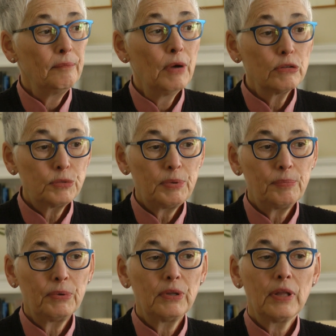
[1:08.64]
Most
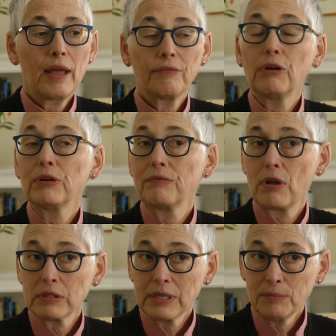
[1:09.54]
people have heard of
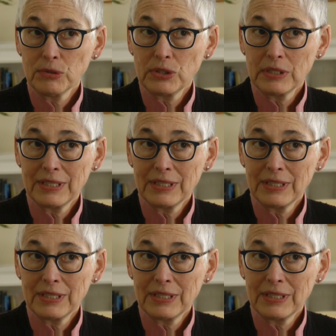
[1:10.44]
Alzheimer's